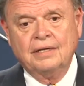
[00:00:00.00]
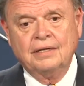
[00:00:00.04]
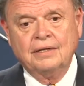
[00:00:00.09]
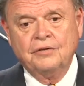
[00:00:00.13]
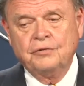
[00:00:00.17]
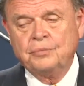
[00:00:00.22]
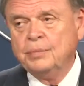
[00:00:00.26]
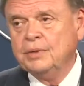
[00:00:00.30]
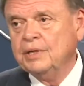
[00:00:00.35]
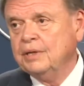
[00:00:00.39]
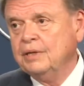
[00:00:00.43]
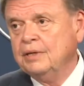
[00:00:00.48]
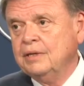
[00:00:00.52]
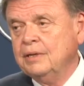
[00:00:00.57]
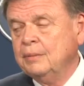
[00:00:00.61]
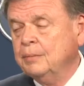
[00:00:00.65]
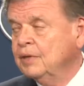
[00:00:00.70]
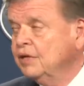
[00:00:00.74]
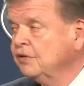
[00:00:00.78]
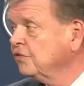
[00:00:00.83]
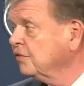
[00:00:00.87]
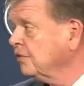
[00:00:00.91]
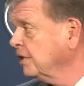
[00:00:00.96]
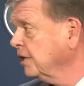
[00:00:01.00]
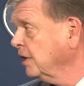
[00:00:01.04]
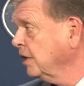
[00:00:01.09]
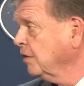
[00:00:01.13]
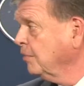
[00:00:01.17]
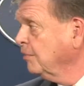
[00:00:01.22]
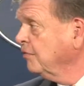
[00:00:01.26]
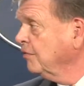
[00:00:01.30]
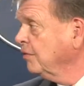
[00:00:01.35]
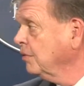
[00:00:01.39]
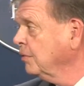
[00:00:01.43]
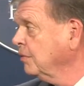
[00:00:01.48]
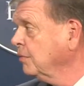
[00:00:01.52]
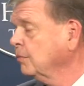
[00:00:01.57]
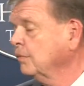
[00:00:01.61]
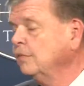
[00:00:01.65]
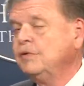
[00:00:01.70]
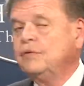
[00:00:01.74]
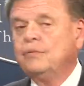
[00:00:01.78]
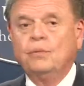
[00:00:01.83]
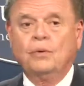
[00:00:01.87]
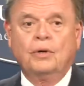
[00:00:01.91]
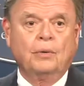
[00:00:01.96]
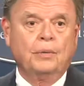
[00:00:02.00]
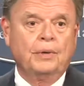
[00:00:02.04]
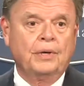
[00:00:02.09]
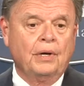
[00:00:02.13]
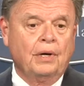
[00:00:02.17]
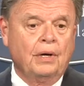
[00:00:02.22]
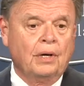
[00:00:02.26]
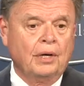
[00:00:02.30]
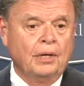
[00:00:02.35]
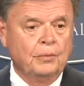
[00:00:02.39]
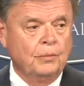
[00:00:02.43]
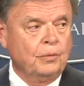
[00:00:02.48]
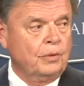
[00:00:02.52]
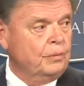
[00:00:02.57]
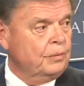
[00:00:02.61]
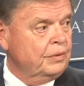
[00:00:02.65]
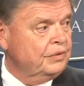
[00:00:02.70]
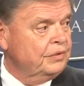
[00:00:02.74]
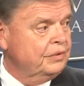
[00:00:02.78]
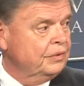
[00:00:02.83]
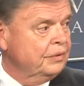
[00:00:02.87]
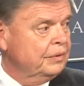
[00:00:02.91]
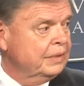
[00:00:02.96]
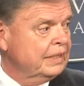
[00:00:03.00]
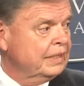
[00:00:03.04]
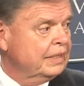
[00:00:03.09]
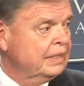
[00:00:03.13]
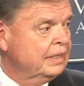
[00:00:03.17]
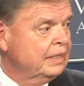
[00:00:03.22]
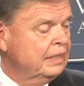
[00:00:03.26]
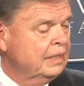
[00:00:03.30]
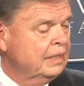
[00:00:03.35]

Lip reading: Has been immensely helpful with where we are and what we're doing.